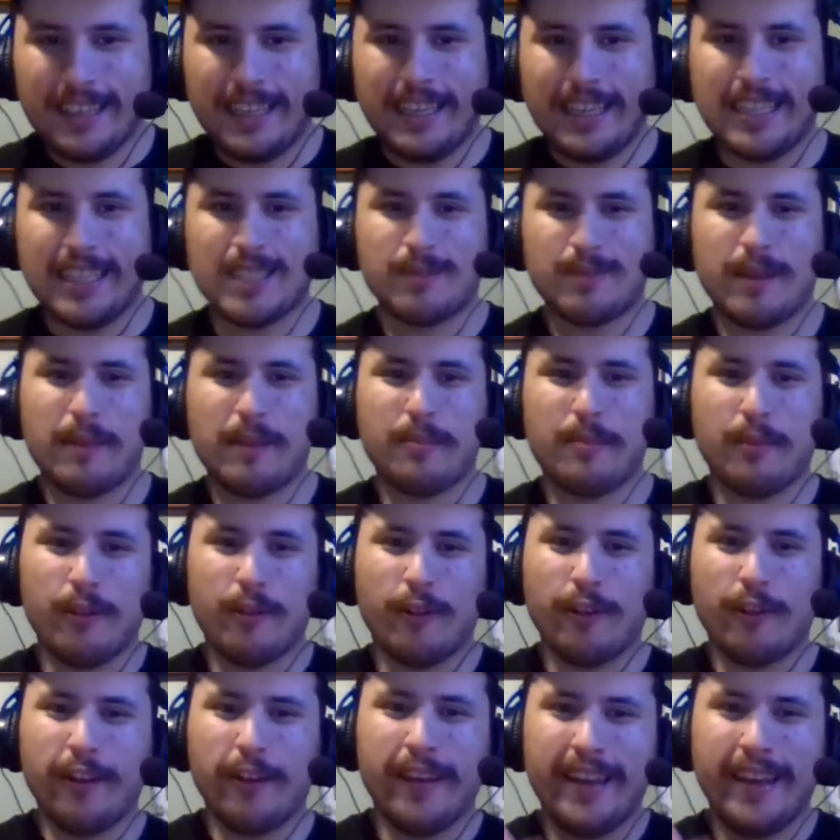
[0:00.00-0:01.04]
It's my
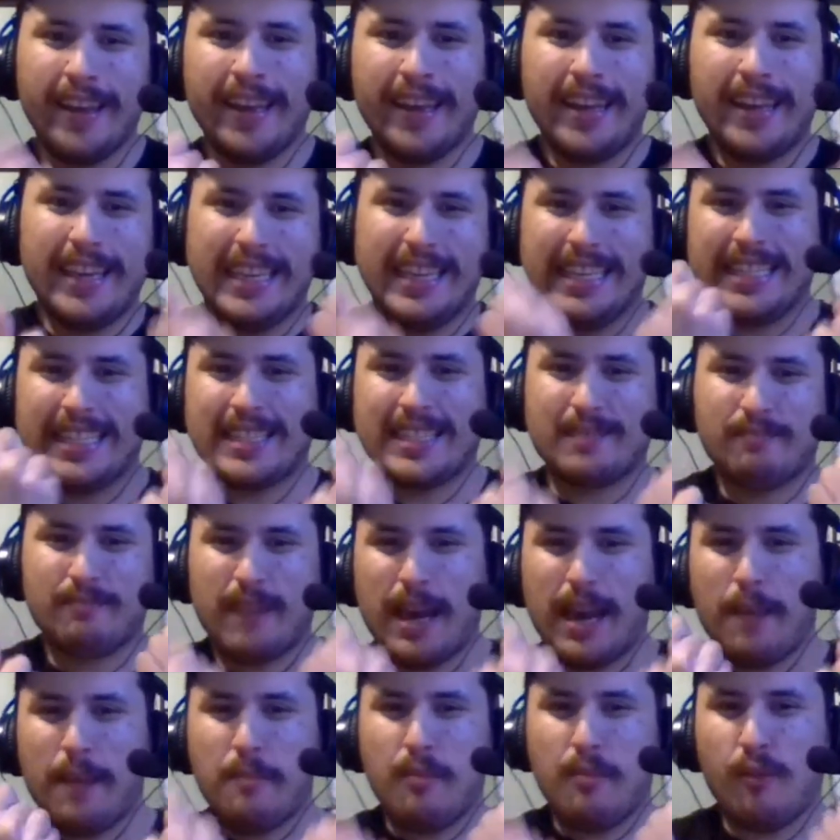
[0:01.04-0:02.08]
boy. It's
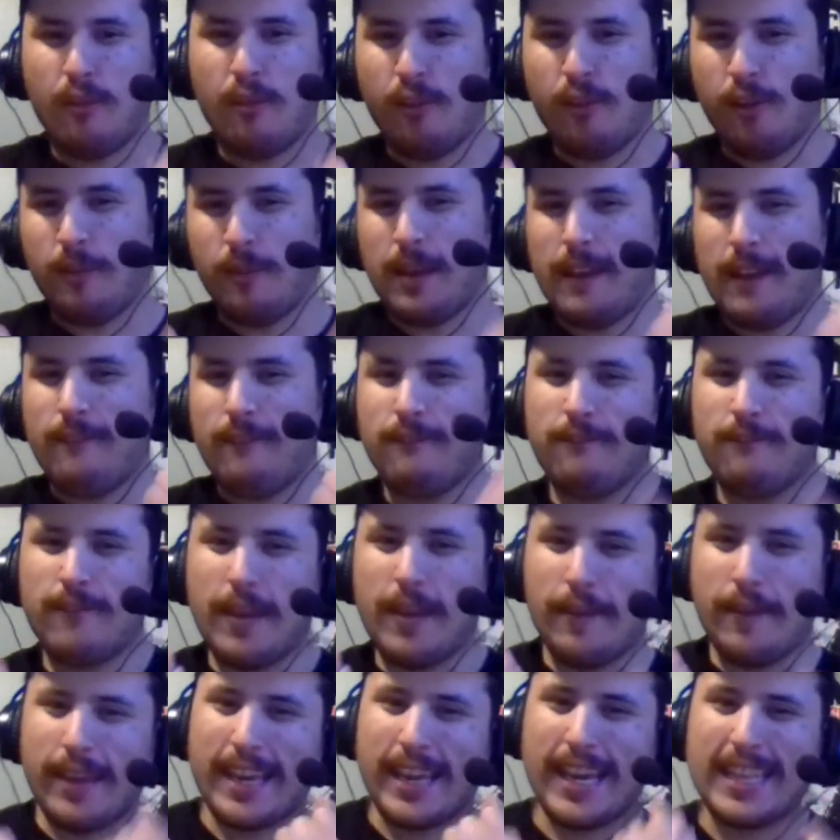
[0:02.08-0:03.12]
my boy. My
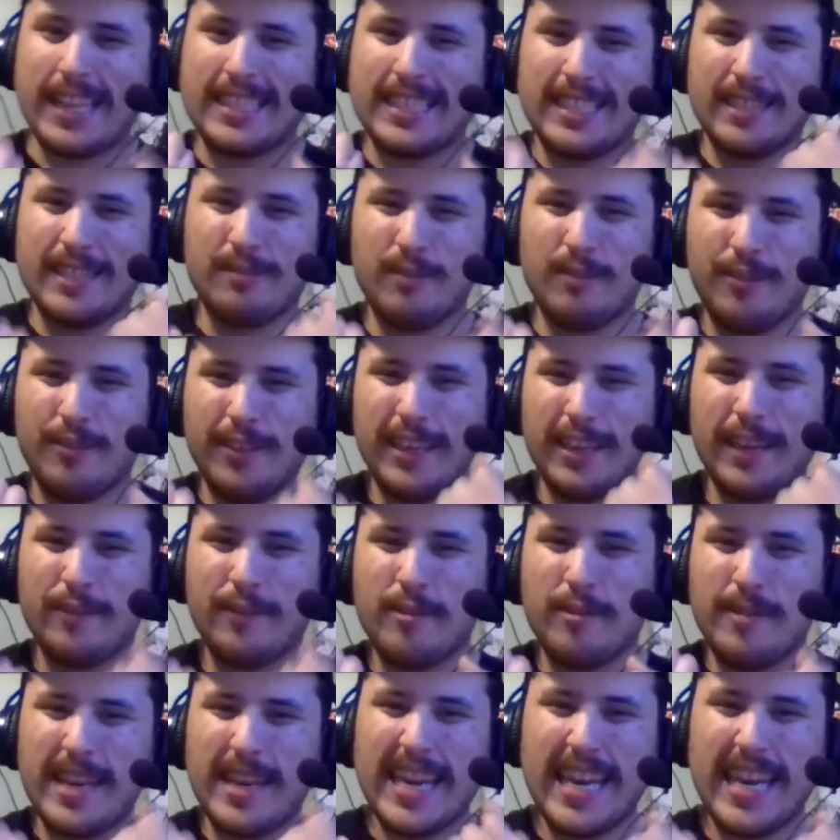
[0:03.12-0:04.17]
favorite Godzilla movie
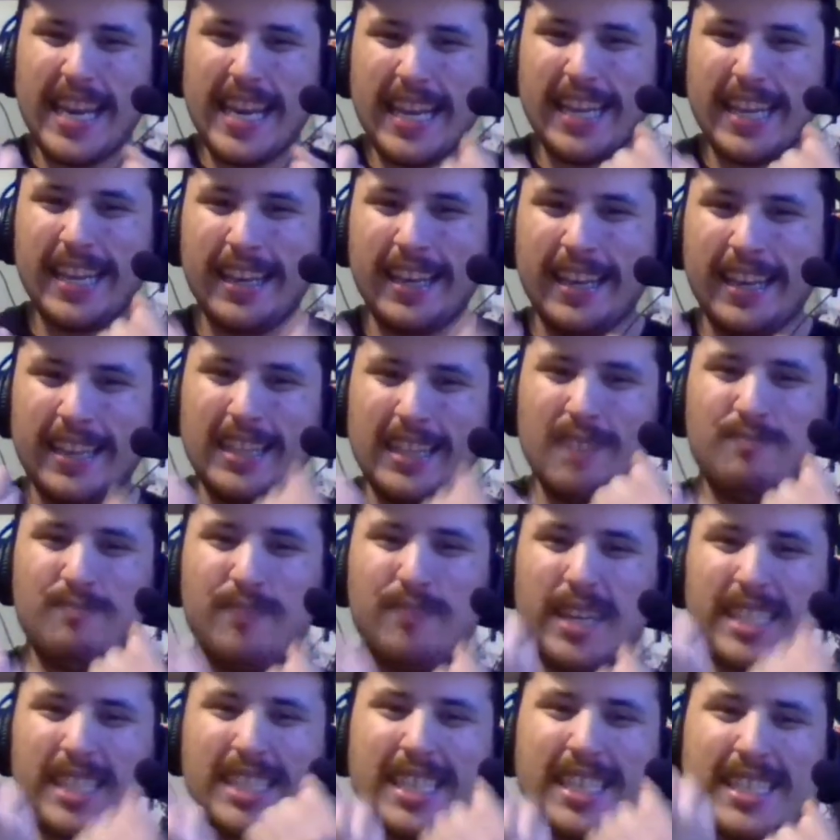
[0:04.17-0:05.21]
ever made. The
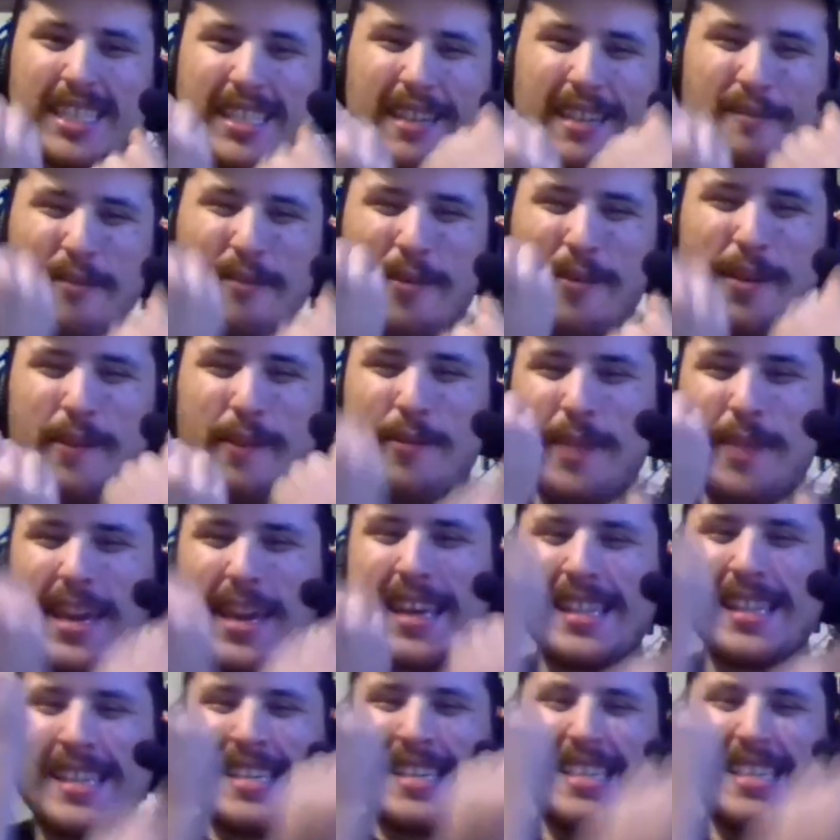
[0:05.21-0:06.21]
best Godzilla movie ever made.